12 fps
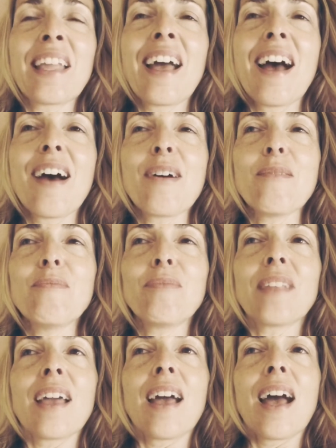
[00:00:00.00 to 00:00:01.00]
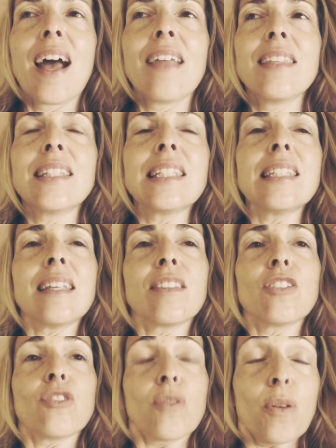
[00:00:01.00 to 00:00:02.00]
And this is it. The
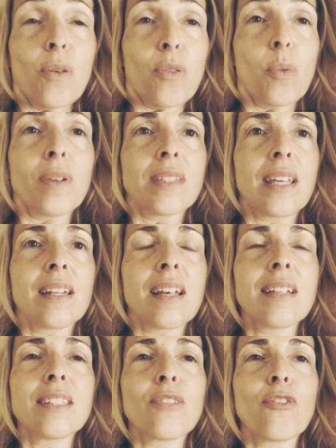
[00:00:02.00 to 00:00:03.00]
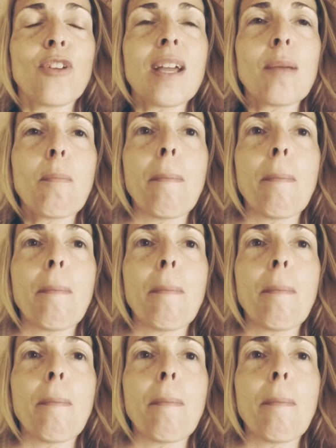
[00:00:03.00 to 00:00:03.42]
truth will set us free,